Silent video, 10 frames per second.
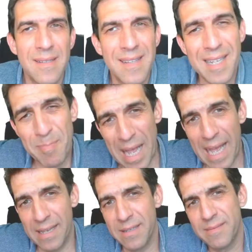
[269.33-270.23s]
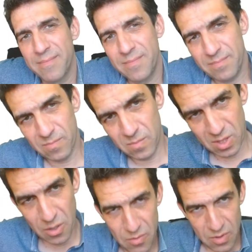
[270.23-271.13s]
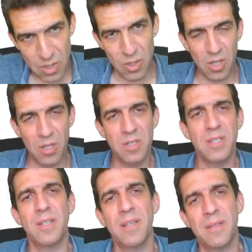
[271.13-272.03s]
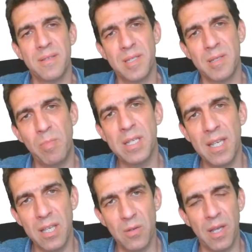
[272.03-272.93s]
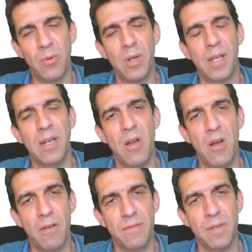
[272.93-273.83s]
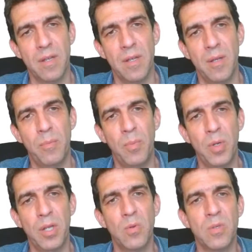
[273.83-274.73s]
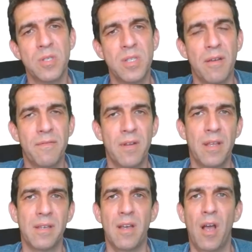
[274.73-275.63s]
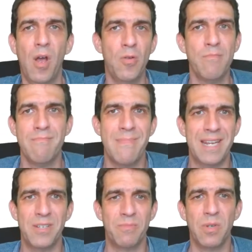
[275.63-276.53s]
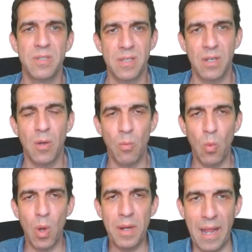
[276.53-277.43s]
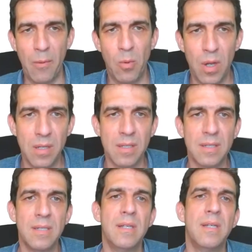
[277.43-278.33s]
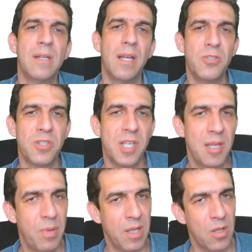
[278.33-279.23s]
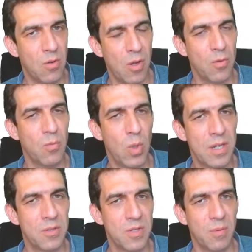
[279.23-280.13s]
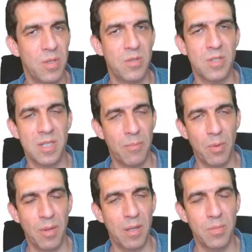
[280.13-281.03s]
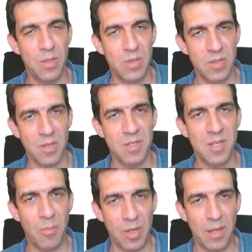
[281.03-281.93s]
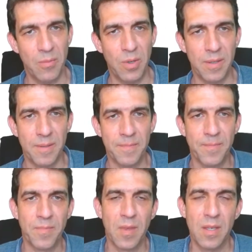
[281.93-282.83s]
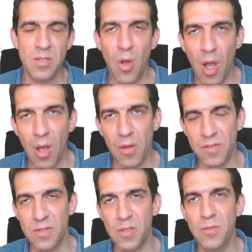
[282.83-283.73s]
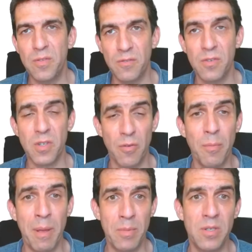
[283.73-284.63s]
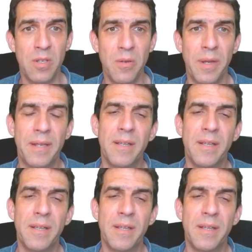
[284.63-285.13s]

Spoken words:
That's bad. So you should consider splitting your network in half, putting all the stuff like home management on one network, and just keeping your own Windows computers and Apple computers on a separate network. It's not hard to do. You just got to remember to do it.